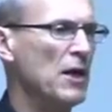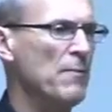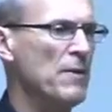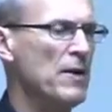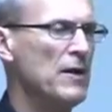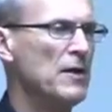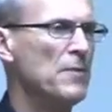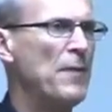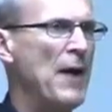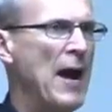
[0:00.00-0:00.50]

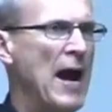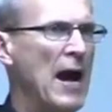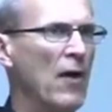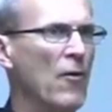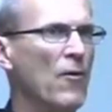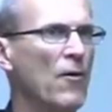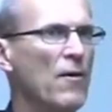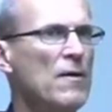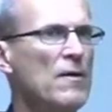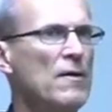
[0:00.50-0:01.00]
into
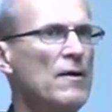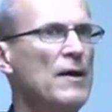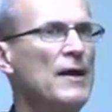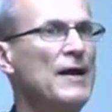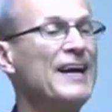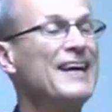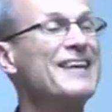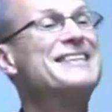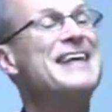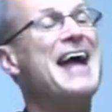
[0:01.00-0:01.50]
power,
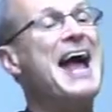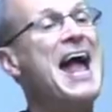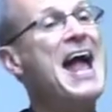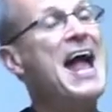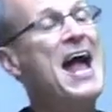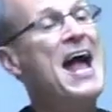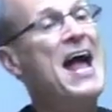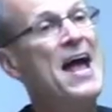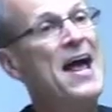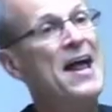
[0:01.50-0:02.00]

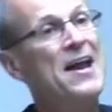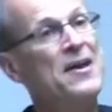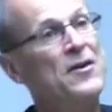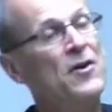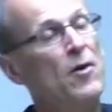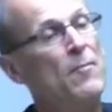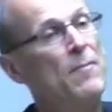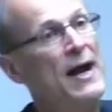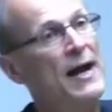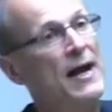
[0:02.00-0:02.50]

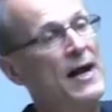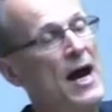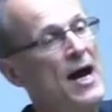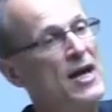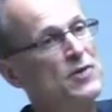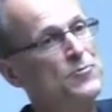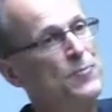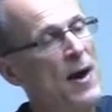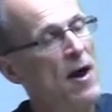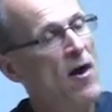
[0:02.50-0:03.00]
Daniel, by
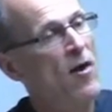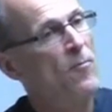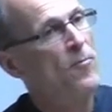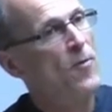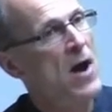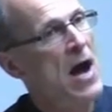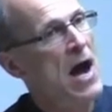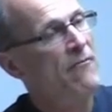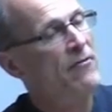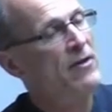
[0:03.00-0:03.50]
God's power and
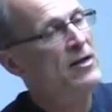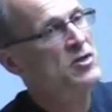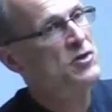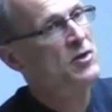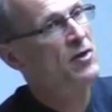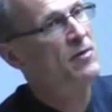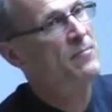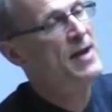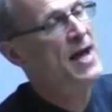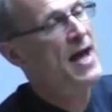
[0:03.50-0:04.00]
providence, is
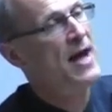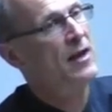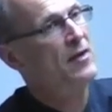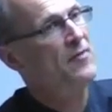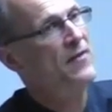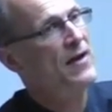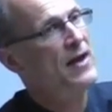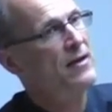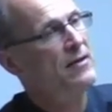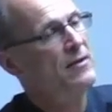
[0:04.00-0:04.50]
going to be
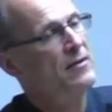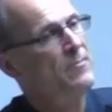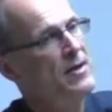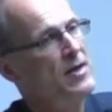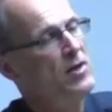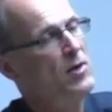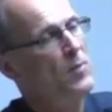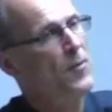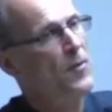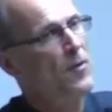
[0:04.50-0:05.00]
elevated in the
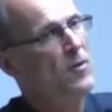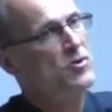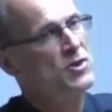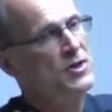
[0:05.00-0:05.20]
Medo-Persian